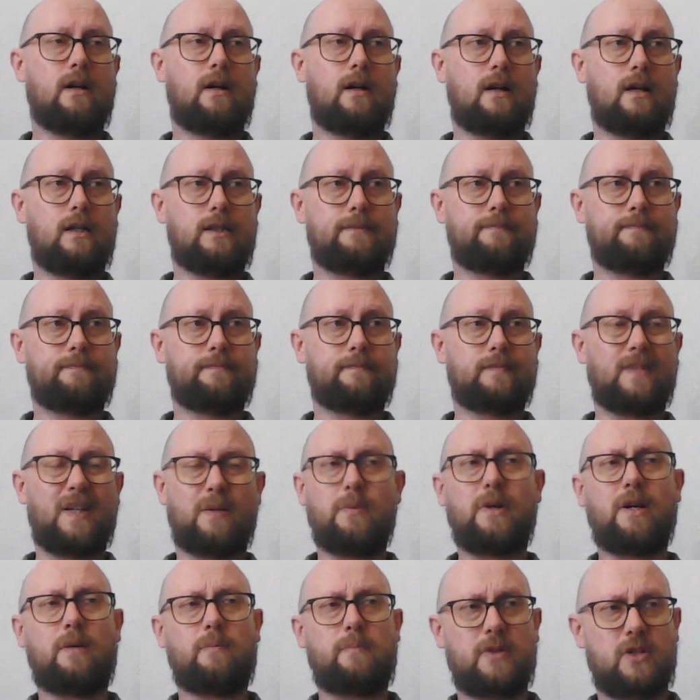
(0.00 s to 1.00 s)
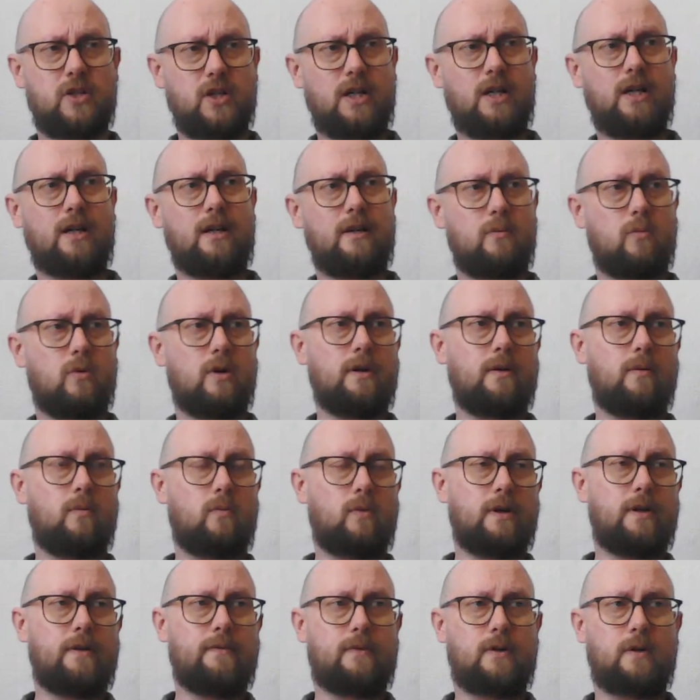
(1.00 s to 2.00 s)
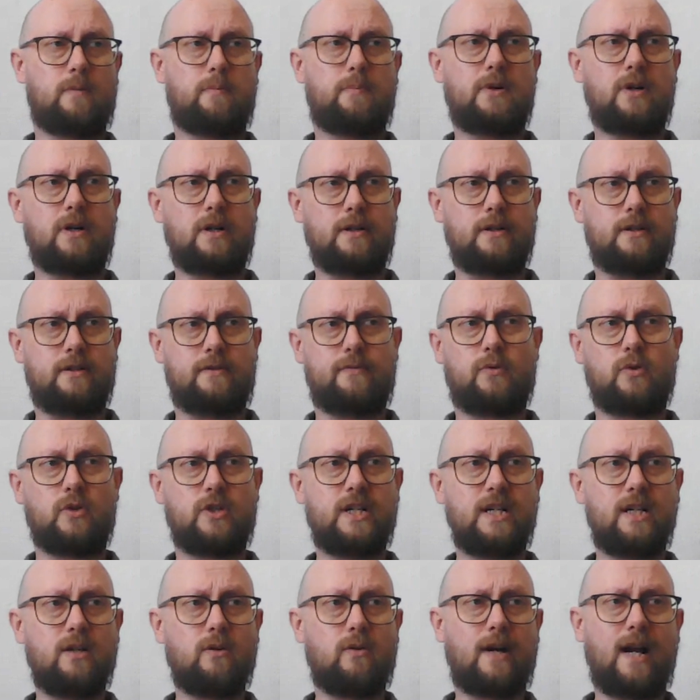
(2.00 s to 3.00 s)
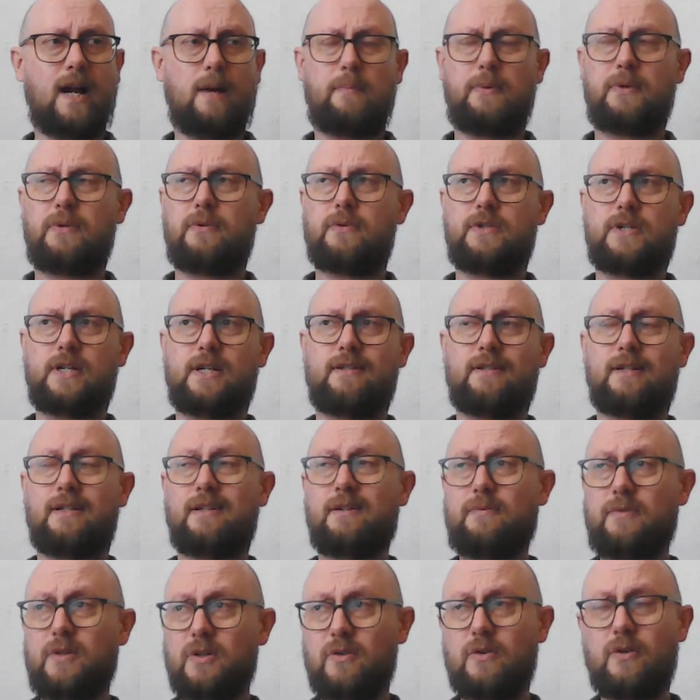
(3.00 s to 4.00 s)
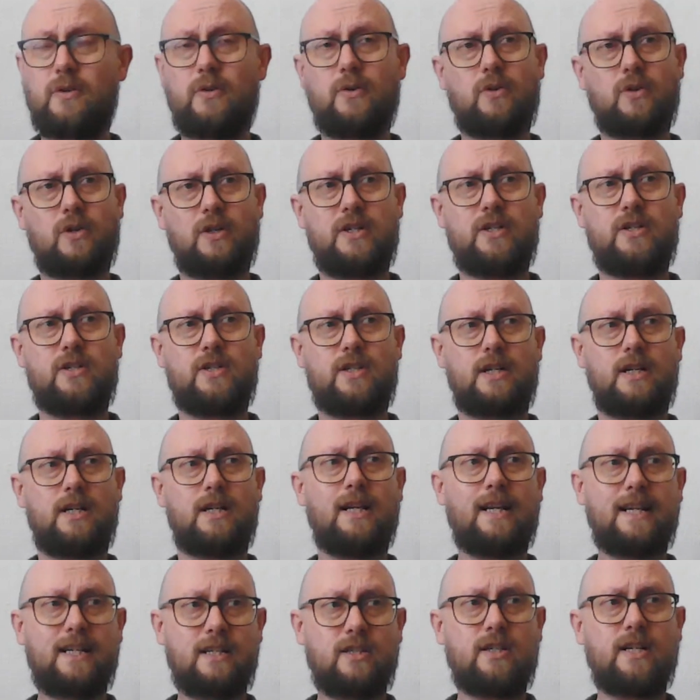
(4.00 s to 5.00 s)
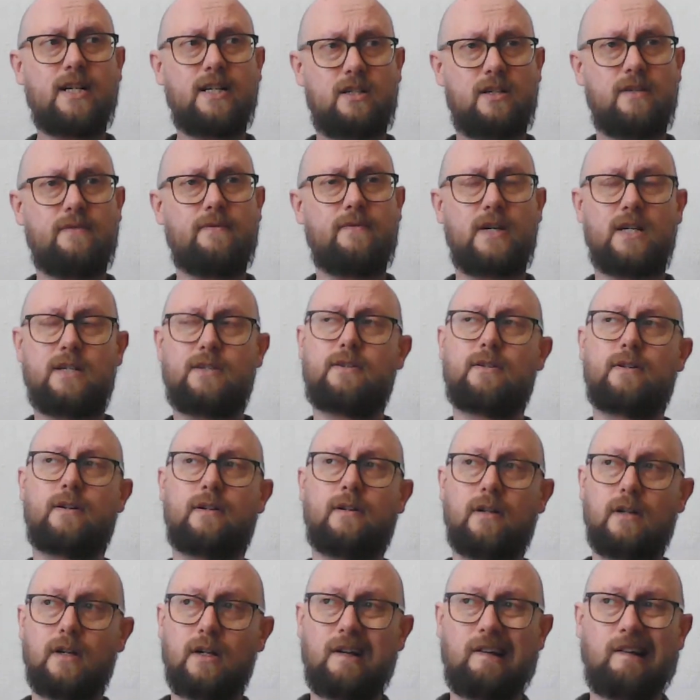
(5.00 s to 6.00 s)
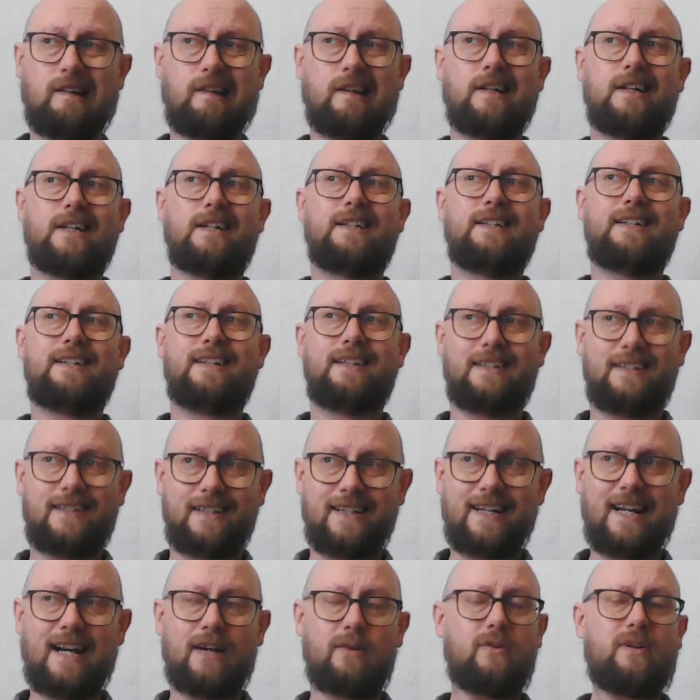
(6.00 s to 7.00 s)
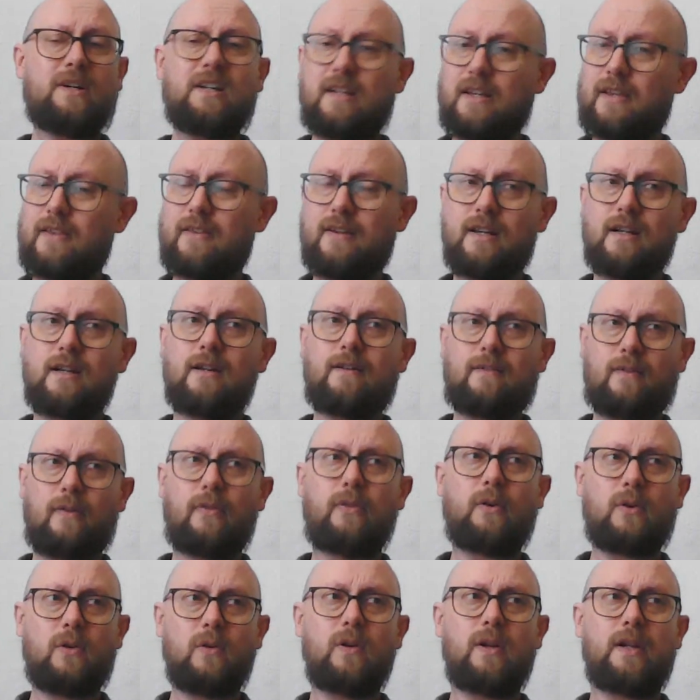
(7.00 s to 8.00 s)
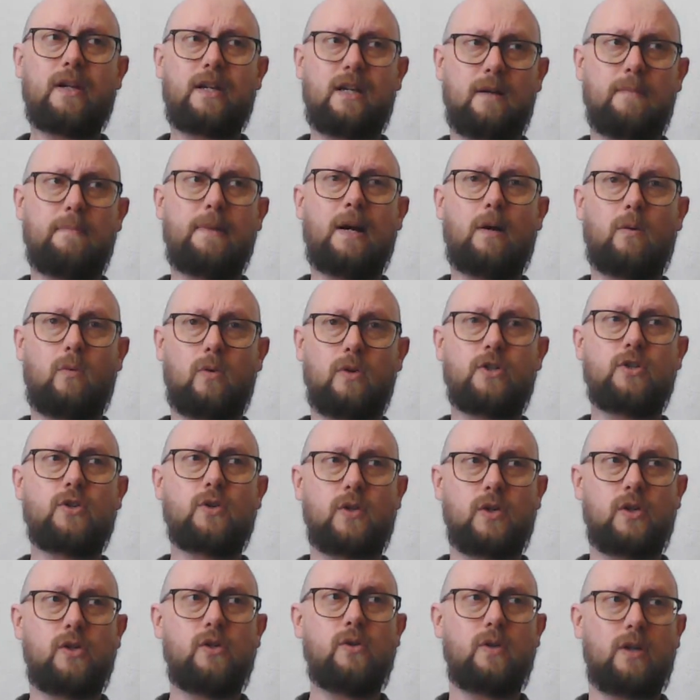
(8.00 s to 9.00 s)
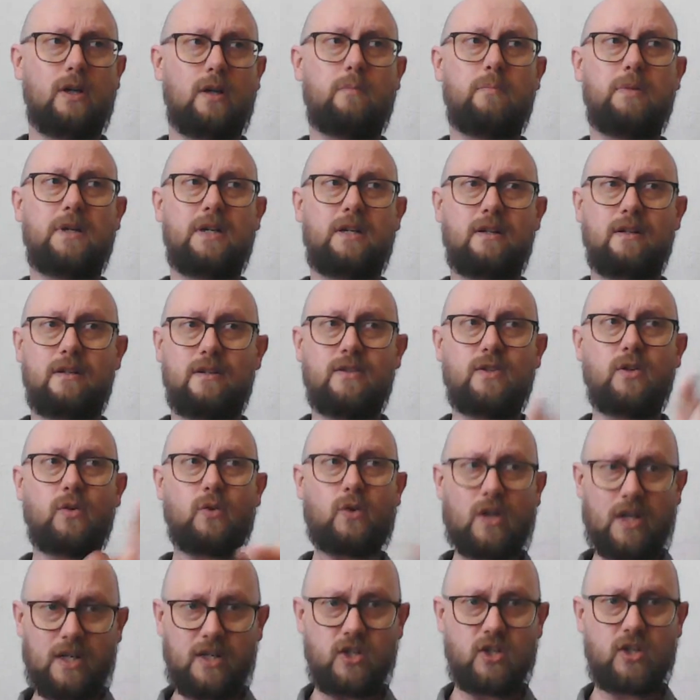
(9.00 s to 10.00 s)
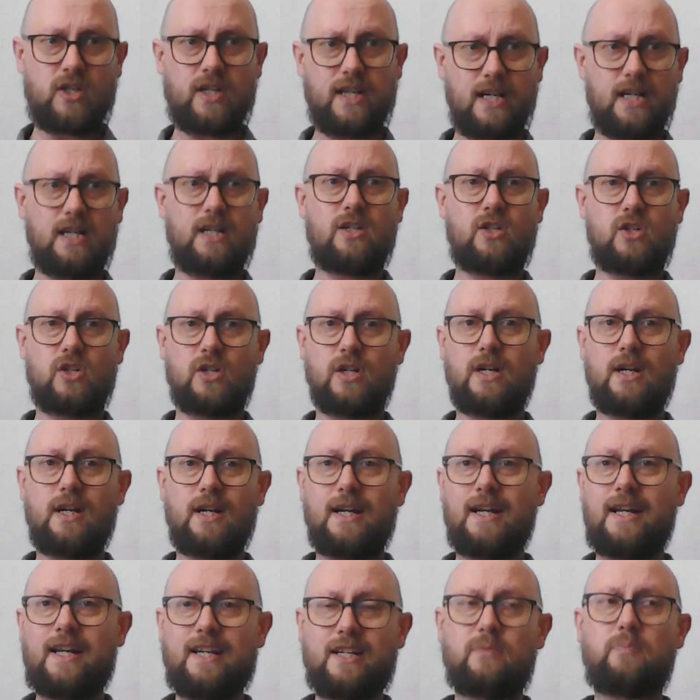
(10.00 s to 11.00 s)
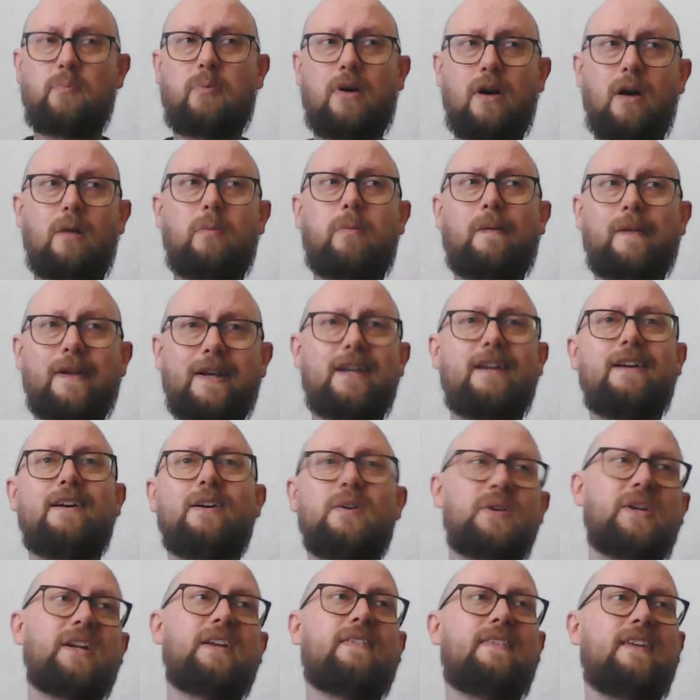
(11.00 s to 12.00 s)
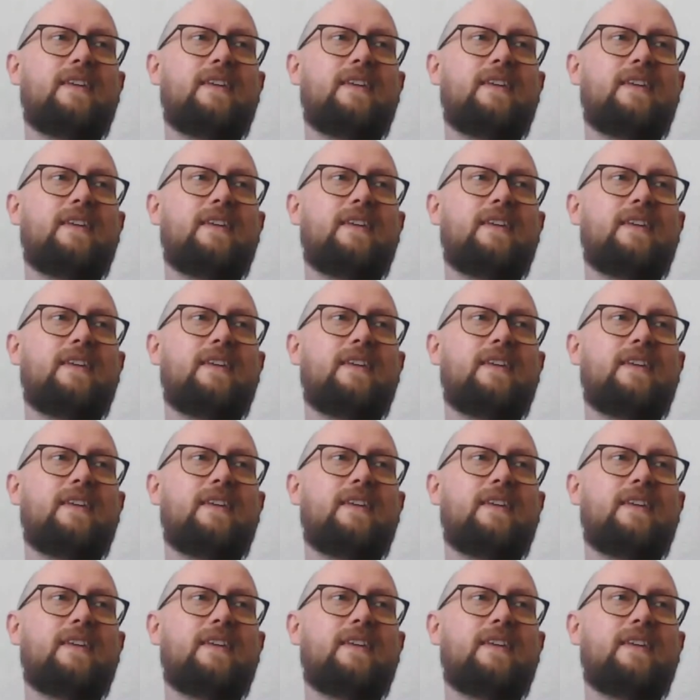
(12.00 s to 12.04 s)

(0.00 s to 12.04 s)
and particularly one of our partners, Fortino Capital, says that if you're a late stage investor, really think thoroughly about what you're doing, because early stage is probably the only